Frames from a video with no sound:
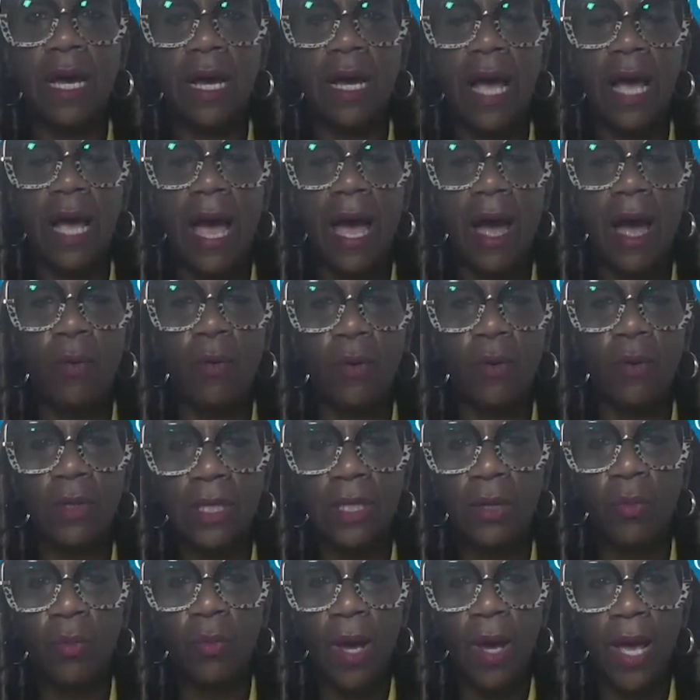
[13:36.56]
a
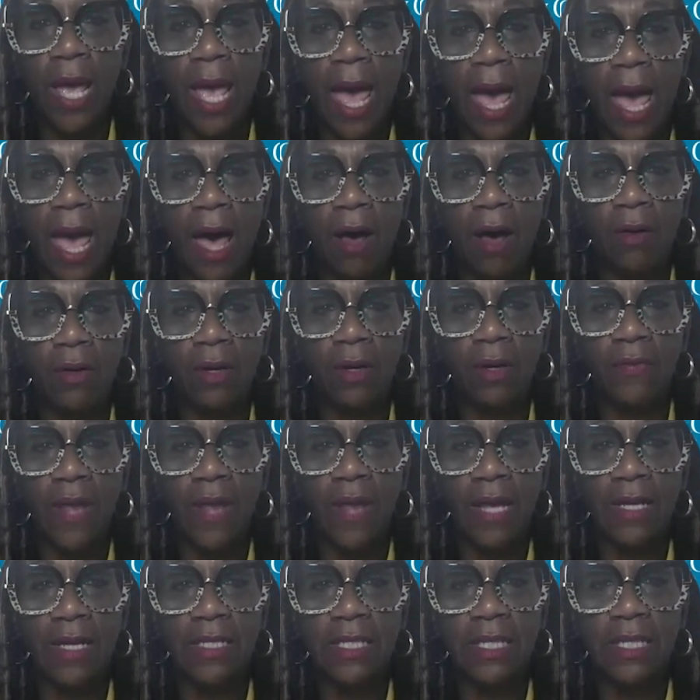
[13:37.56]
cowardly way out of
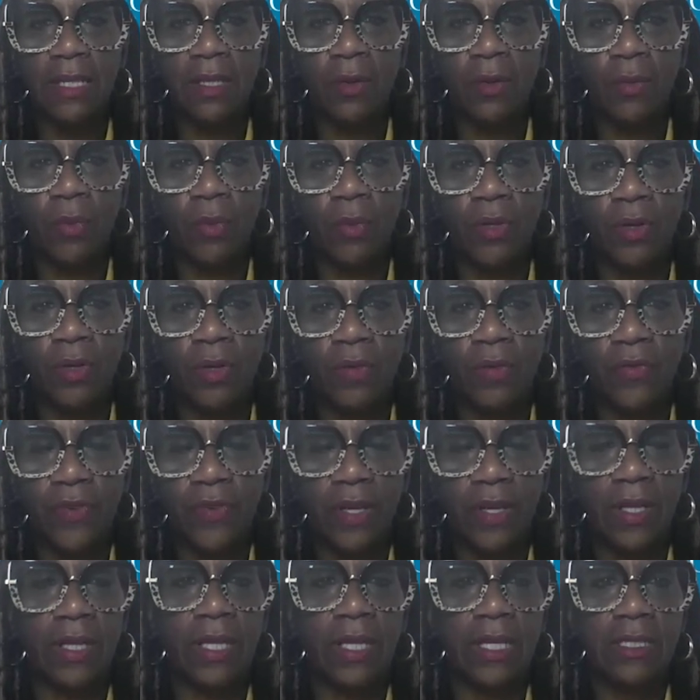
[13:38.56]
not dealing with your
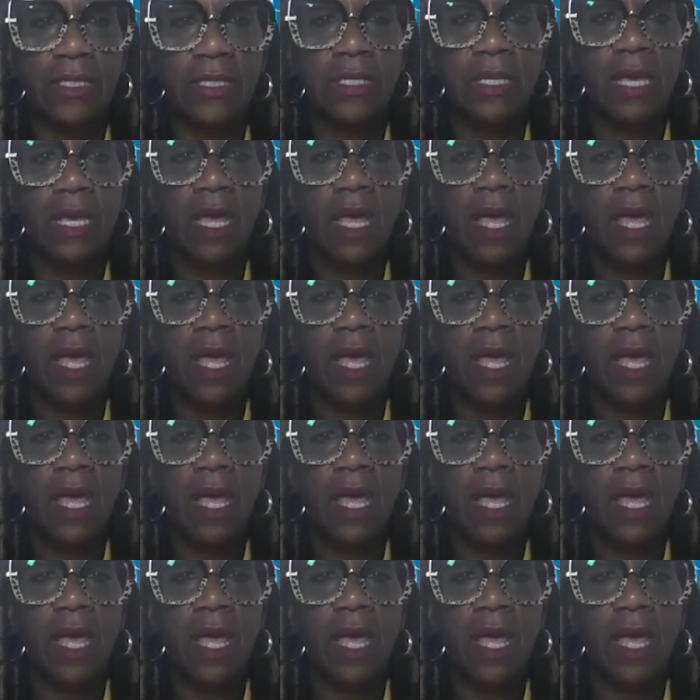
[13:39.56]
feelings.